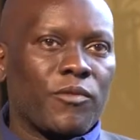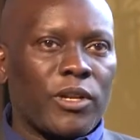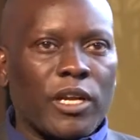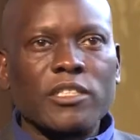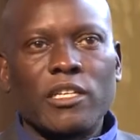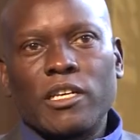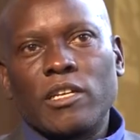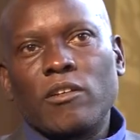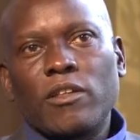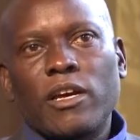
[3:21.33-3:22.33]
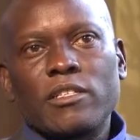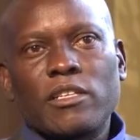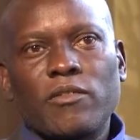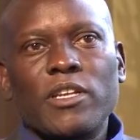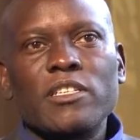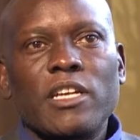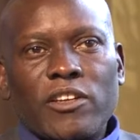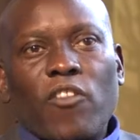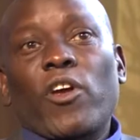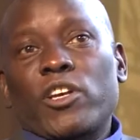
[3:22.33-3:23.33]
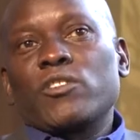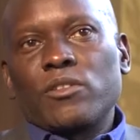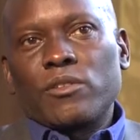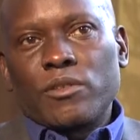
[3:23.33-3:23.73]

financially, and all that stuff, at least a direction,